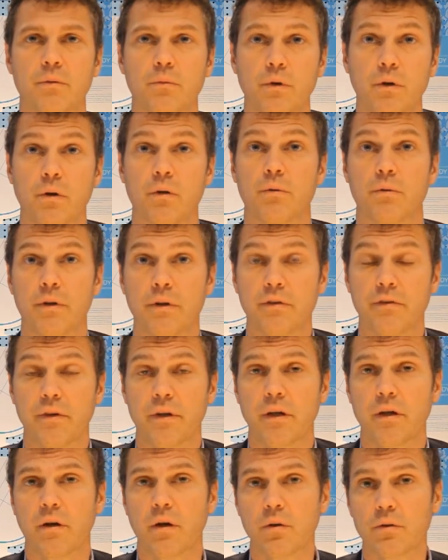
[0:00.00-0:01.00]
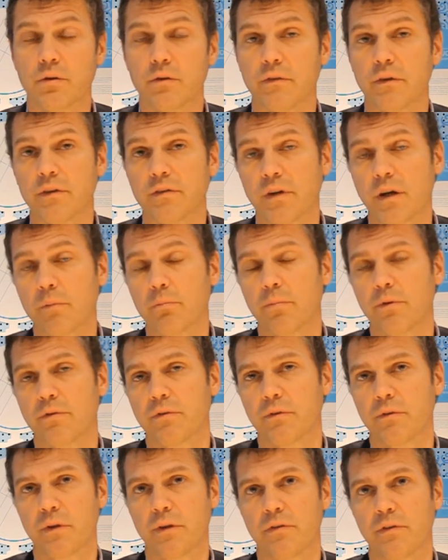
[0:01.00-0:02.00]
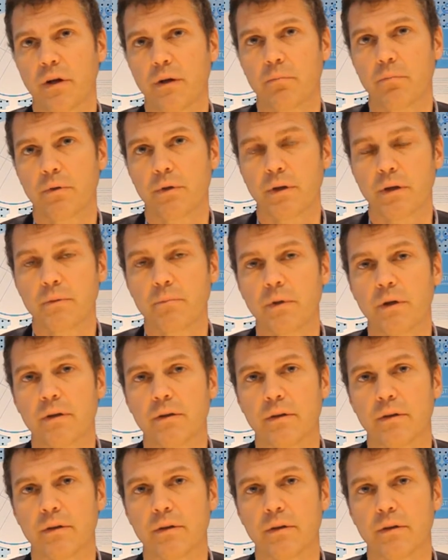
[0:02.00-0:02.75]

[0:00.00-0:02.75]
We're already seeing a lot of examples of this happening,